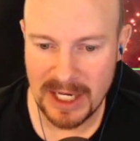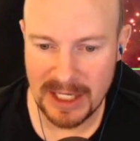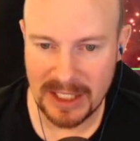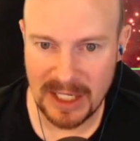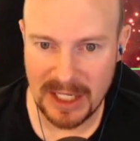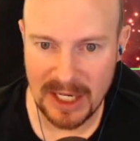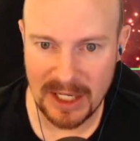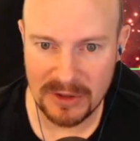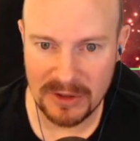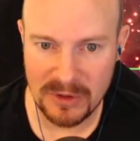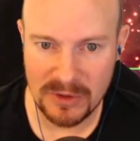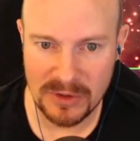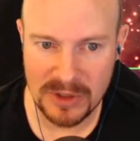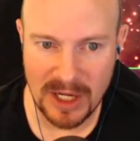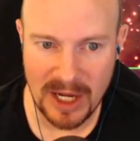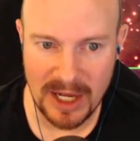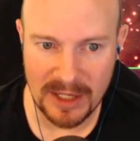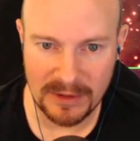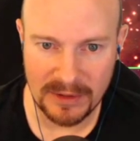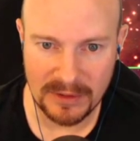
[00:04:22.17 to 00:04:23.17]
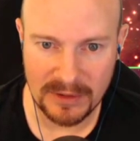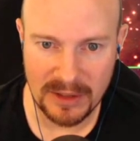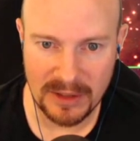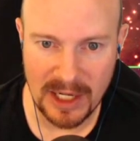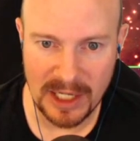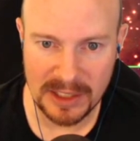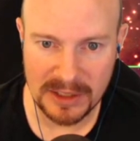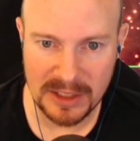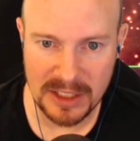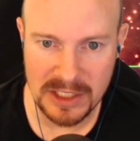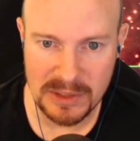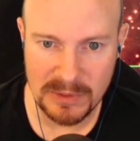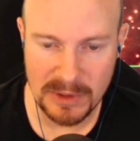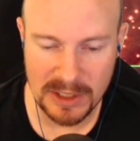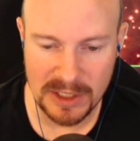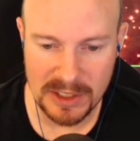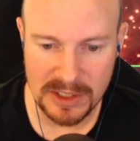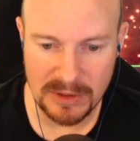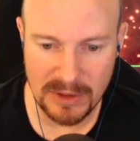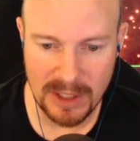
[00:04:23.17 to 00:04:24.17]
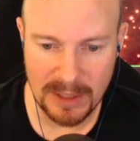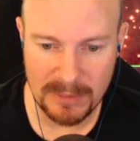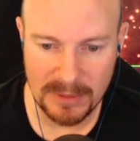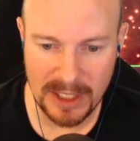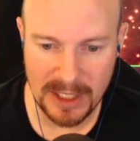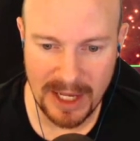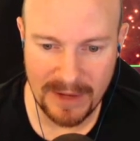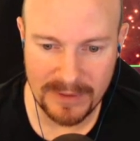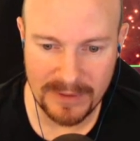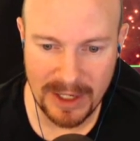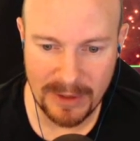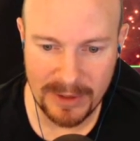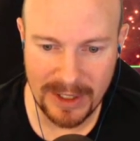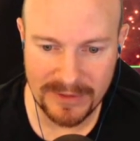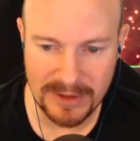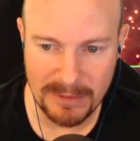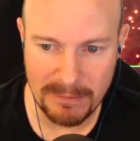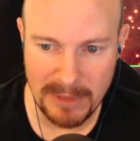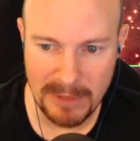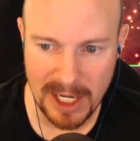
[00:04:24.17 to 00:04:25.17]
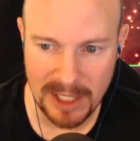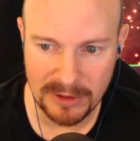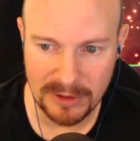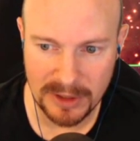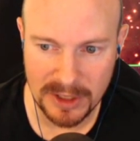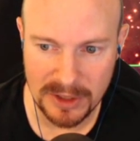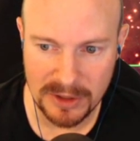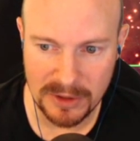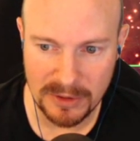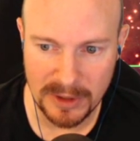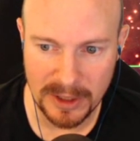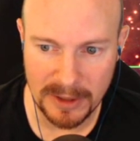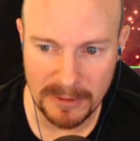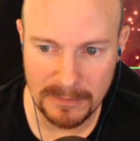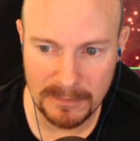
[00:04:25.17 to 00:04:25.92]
can't use hot hotkeys with it. So I'm going to have to, I would have to manually do it.